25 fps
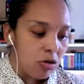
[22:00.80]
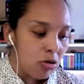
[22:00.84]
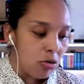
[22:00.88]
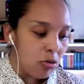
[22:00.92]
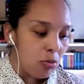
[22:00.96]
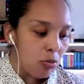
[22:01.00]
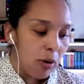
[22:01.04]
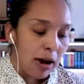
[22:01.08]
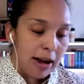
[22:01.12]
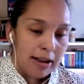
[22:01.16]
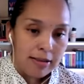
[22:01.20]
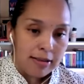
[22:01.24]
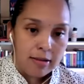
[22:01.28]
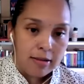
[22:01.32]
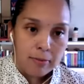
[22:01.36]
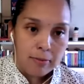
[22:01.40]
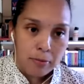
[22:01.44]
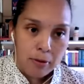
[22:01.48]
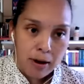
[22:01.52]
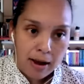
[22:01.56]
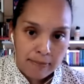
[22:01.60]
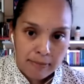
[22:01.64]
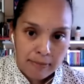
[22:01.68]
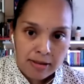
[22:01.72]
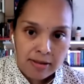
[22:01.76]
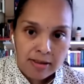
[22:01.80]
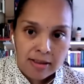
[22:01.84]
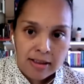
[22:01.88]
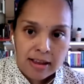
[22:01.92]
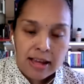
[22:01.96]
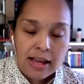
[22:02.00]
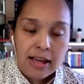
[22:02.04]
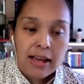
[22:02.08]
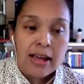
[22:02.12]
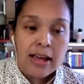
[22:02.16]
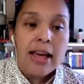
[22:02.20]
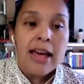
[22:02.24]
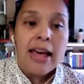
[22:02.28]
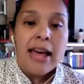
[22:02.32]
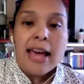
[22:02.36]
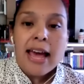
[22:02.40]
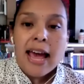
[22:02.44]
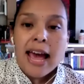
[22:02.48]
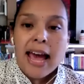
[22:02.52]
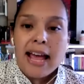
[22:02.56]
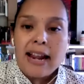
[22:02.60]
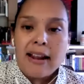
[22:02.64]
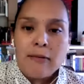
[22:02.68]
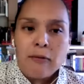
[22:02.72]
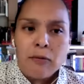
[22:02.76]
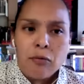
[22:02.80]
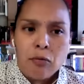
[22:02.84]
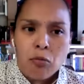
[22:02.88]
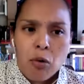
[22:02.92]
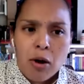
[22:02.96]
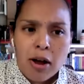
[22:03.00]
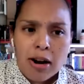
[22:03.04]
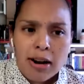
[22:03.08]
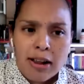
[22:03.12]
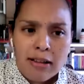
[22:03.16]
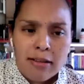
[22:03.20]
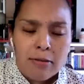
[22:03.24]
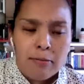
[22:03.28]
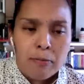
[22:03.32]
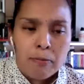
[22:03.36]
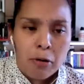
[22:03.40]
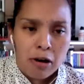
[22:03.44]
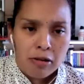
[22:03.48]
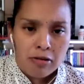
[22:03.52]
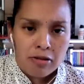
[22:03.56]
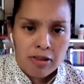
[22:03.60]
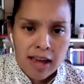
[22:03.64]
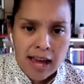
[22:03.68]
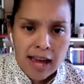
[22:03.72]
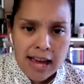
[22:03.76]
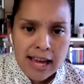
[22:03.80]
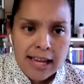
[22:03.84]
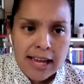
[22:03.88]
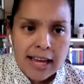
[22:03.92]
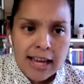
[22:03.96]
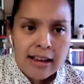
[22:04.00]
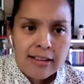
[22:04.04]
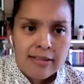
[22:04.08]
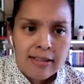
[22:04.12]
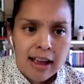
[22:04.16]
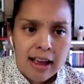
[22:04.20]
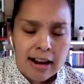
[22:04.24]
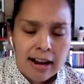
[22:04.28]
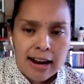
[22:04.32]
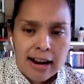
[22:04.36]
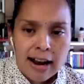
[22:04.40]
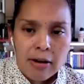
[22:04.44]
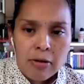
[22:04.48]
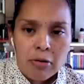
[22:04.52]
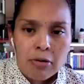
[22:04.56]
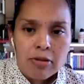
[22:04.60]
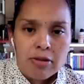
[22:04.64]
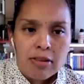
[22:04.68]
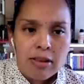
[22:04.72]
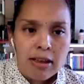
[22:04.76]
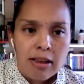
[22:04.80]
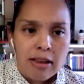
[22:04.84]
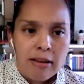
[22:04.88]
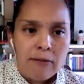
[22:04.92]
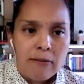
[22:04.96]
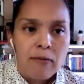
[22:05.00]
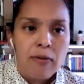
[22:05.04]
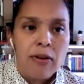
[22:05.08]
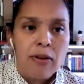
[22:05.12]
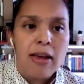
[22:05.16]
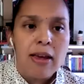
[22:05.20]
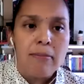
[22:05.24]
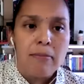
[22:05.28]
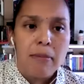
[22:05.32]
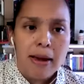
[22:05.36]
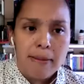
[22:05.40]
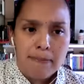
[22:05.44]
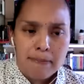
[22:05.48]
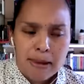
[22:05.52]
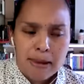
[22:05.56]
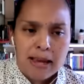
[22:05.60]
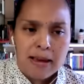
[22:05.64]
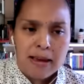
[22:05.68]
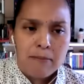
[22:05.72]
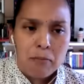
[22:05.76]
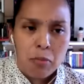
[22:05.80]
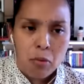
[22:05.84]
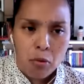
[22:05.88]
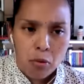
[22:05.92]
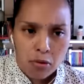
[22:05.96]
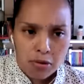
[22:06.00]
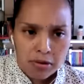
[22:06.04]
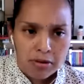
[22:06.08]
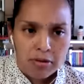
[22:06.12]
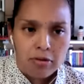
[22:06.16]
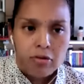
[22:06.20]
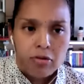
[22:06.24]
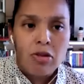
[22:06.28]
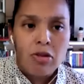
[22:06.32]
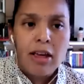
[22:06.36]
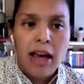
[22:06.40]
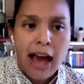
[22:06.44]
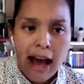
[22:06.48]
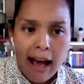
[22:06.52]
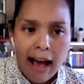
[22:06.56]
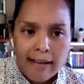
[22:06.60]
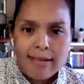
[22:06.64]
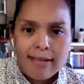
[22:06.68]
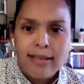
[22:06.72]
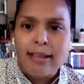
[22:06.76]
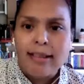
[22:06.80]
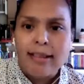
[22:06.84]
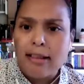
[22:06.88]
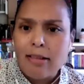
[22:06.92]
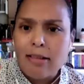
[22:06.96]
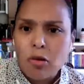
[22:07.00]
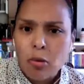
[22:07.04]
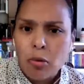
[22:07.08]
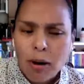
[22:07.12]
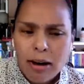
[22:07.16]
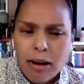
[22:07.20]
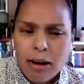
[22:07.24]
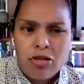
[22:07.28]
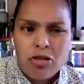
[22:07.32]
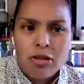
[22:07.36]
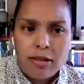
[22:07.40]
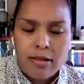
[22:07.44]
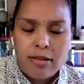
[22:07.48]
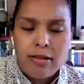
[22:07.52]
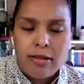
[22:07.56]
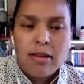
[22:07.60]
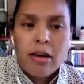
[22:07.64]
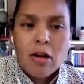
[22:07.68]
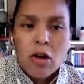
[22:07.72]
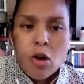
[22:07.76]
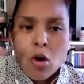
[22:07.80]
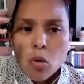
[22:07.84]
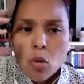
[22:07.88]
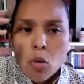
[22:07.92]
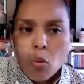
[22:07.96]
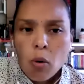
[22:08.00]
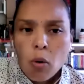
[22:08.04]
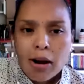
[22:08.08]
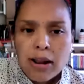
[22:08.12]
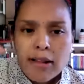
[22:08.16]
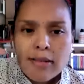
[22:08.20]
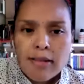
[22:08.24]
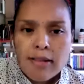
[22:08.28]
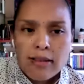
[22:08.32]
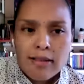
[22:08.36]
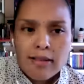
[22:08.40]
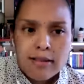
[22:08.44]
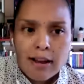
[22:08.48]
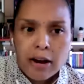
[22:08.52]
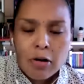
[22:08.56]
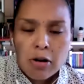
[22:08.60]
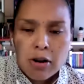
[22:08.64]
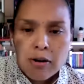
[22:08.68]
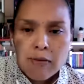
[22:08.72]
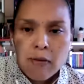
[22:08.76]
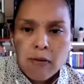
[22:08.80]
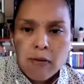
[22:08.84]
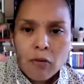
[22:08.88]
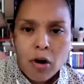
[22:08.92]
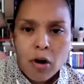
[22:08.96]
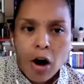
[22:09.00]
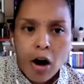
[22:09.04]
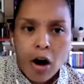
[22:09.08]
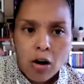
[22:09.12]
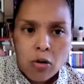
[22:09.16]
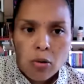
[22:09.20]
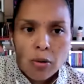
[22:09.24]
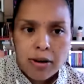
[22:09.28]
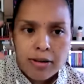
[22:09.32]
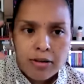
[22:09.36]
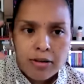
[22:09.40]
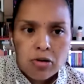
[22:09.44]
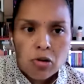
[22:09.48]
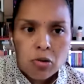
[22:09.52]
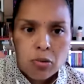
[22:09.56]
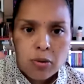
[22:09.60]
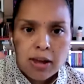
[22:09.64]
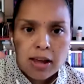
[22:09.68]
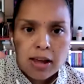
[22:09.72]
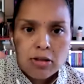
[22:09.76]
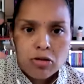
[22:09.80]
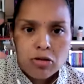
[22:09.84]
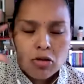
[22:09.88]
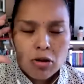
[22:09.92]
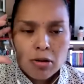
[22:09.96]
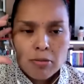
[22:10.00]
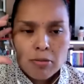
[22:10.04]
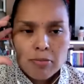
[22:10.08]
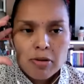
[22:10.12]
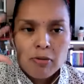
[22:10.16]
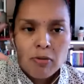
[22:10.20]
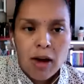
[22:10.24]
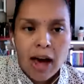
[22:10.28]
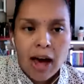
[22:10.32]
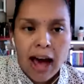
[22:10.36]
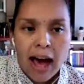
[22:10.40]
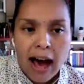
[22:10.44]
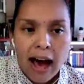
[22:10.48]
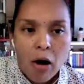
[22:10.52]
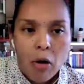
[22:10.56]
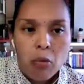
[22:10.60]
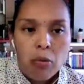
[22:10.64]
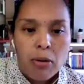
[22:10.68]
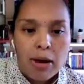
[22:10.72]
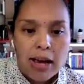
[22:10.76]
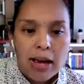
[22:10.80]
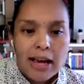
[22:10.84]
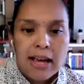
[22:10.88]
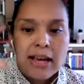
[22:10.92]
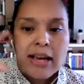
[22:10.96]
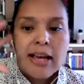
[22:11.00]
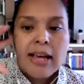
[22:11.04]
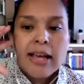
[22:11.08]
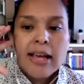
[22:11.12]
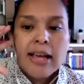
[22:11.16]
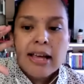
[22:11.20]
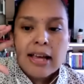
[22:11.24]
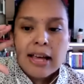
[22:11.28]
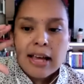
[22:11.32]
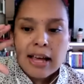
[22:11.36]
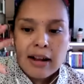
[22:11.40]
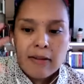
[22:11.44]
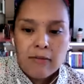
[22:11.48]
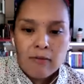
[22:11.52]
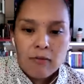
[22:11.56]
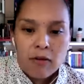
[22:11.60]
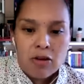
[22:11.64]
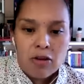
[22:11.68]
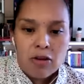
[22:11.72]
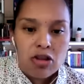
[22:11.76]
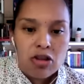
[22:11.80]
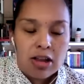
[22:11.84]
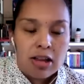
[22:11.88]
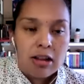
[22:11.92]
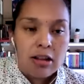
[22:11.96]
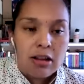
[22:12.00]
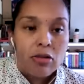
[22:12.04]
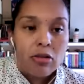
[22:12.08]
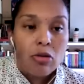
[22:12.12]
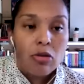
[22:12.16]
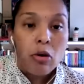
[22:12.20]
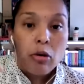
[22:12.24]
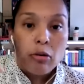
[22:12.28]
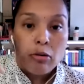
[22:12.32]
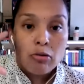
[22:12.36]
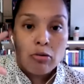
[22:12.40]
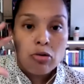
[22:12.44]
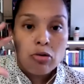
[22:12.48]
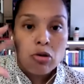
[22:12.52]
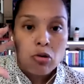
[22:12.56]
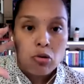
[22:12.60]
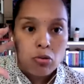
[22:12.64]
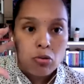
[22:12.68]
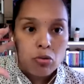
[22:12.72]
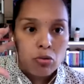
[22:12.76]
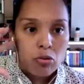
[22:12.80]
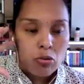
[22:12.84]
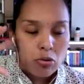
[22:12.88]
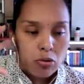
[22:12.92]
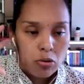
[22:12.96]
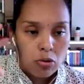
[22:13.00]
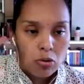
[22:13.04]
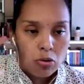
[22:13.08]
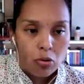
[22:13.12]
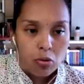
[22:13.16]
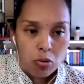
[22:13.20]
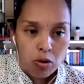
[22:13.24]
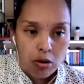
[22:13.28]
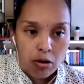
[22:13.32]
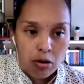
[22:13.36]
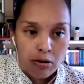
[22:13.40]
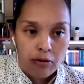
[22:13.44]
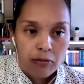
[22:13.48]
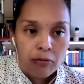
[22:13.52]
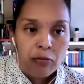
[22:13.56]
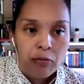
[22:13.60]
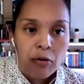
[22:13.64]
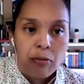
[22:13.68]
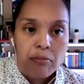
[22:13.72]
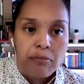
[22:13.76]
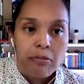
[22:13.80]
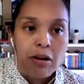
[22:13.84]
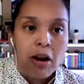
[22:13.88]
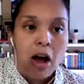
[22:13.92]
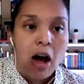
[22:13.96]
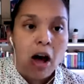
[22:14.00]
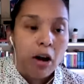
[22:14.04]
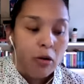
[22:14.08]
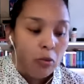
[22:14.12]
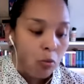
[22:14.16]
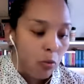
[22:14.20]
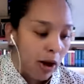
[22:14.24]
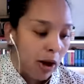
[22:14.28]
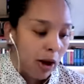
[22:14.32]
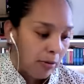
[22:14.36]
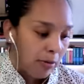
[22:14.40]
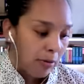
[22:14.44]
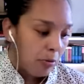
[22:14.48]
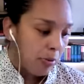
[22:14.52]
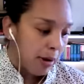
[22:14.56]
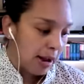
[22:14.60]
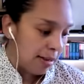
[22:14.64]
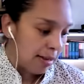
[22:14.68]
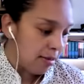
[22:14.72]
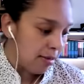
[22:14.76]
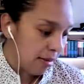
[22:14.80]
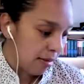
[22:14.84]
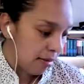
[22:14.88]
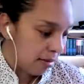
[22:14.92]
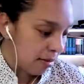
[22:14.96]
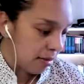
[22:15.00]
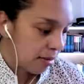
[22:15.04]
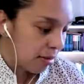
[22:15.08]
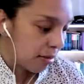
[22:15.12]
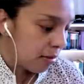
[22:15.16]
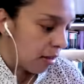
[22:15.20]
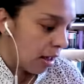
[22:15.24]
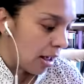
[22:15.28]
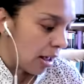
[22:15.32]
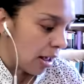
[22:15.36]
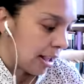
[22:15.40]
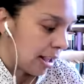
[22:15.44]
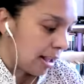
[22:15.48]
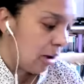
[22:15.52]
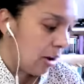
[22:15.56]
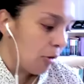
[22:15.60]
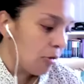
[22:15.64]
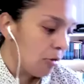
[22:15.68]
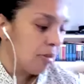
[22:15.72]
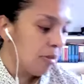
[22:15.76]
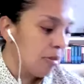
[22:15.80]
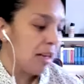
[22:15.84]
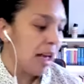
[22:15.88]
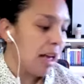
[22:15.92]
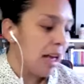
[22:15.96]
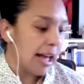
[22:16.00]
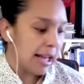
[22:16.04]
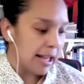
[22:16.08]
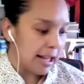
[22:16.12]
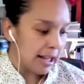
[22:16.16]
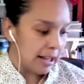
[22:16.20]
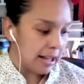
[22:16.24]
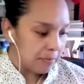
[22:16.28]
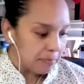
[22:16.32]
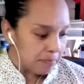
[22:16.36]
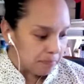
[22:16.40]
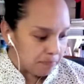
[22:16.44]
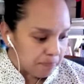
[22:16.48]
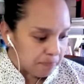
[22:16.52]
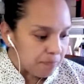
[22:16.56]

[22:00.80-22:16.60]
to white supremacy? And if one is partaking in that narrative, it might be important to ask these questions. What is this narrative of conquest doing in terms of how we envision those who are from non-white races in our society?